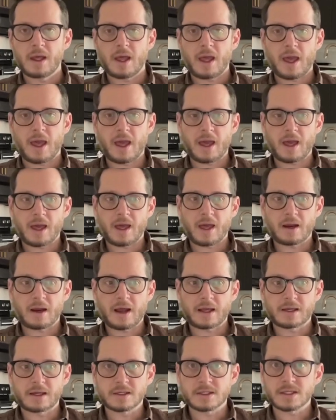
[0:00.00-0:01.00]
And
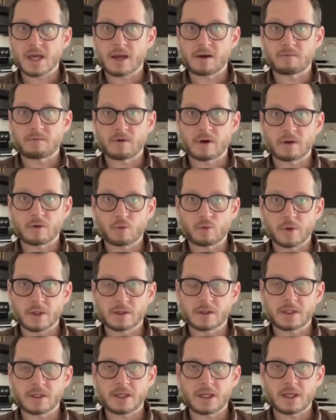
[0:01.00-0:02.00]
I can decide very
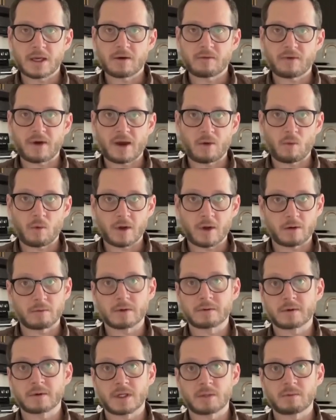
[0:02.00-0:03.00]
quickly if I want to
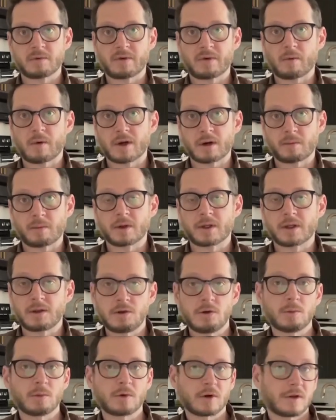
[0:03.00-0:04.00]
work with him, if I want to bring
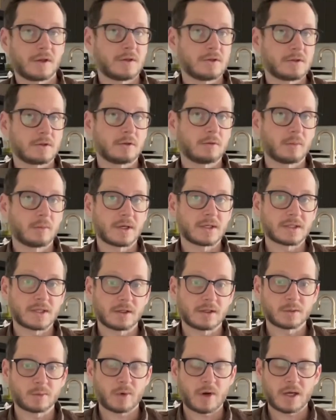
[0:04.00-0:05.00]
humor into my
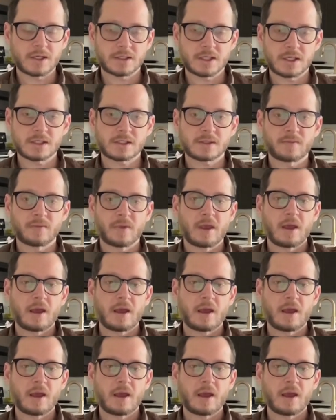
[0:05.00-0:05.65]
sales process.